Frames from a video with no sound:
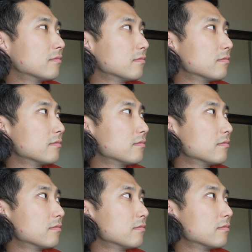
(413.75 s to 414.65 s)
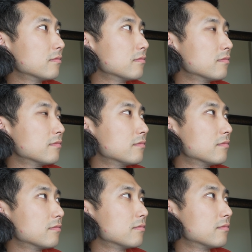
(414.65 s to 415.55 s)

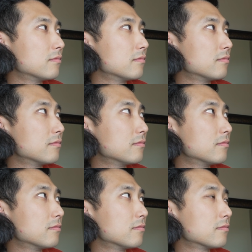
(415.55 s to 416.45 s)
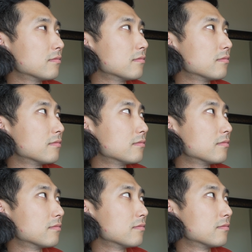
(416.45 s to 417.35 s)

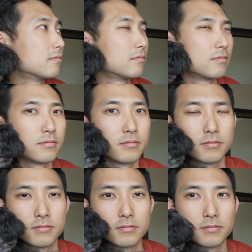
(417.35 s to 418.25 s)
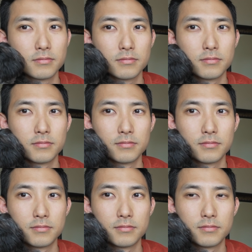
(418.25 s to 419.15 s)

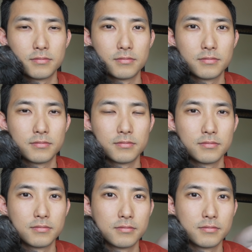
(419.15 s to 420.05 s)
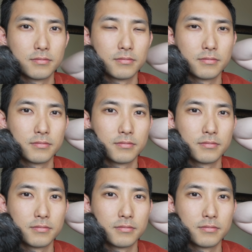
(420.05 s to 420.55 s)
No words are spoken by the person on screen.